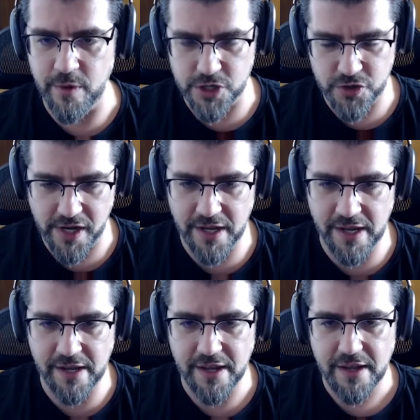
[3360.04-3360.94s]
more
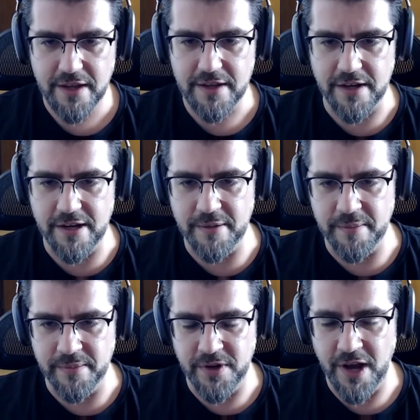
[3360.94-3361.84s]
tricky
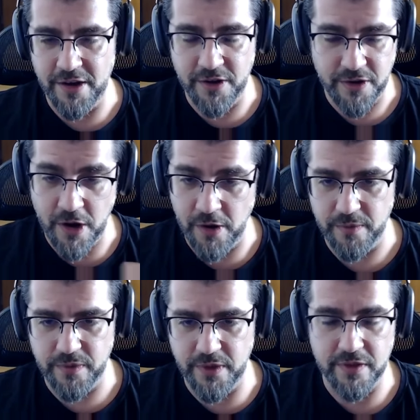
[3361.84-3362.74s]
um, not you
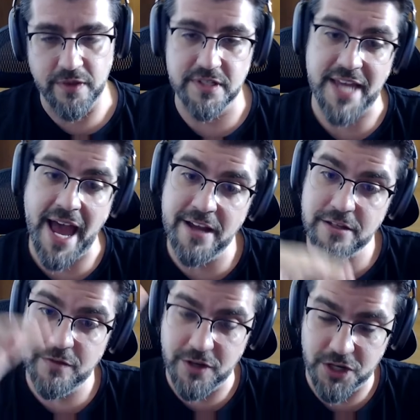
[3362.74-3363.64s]
know the, the
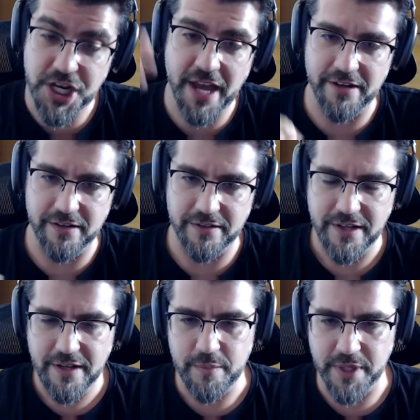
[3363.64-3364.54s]
size of your channel
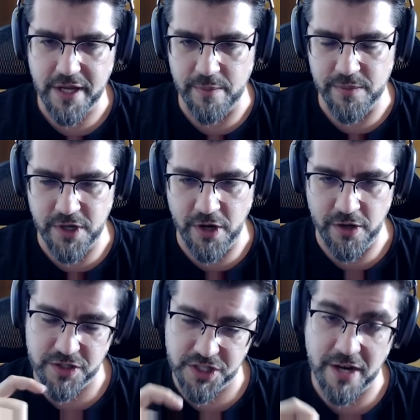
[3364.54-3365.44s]
become you know
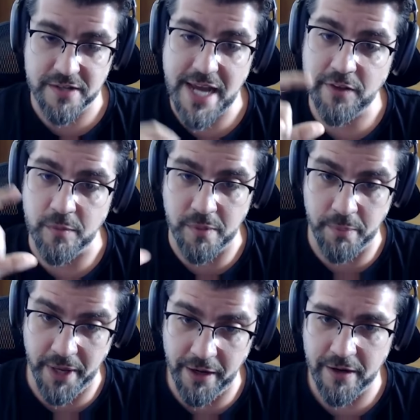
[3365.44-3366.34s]
your channels have to be
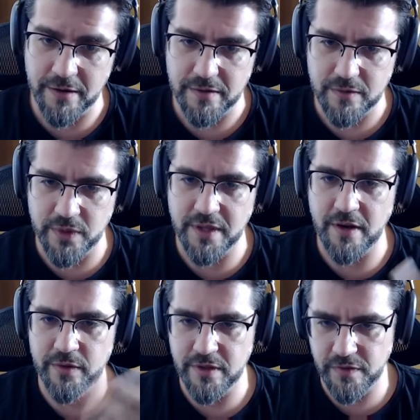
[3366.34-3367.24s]
bigger when the
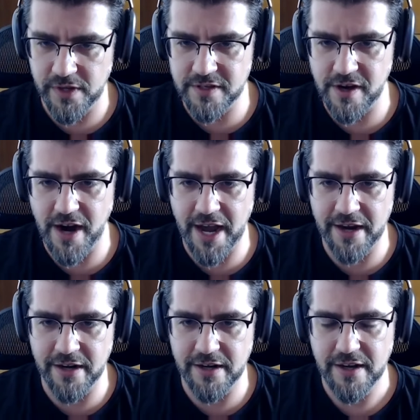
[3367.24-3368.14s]
when the fees are
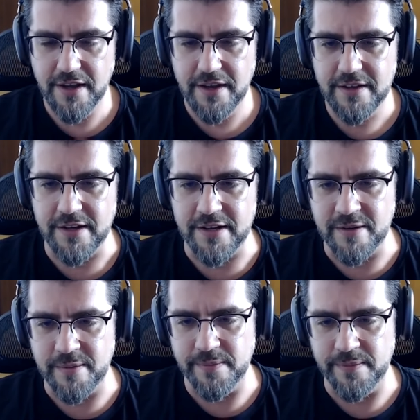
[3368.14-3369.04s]
higher
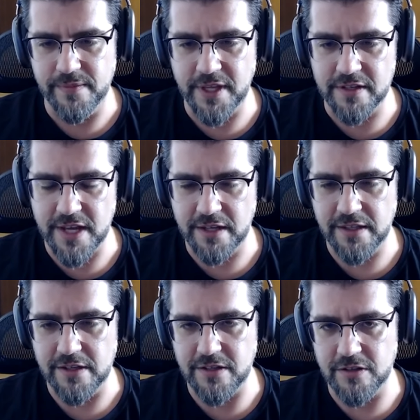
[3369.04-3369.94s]
um, things like
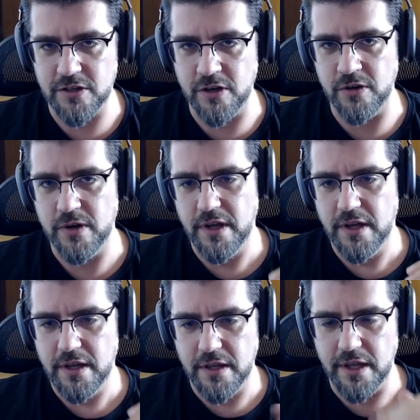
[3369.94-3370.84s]
this and so
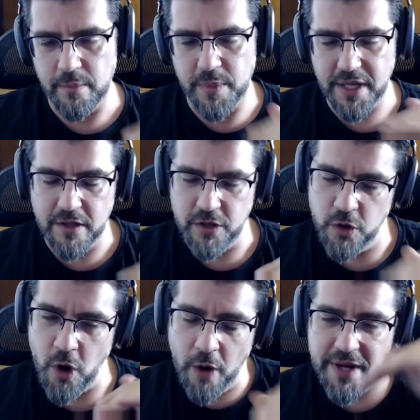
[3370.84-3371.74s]
eh, be,
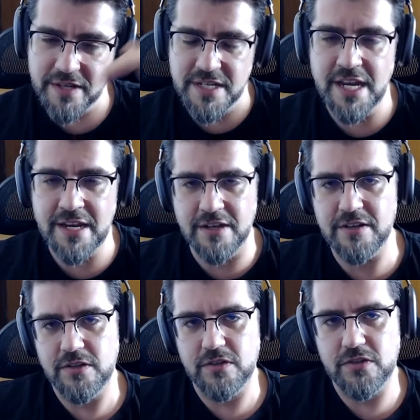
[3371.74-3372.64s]
you always need
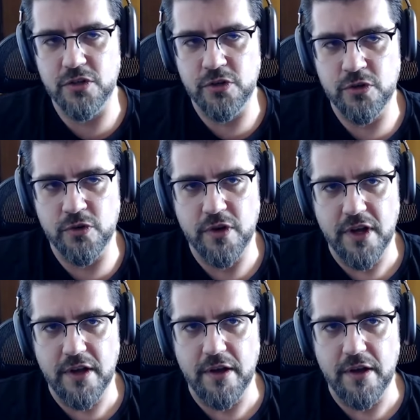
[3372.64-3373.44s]
to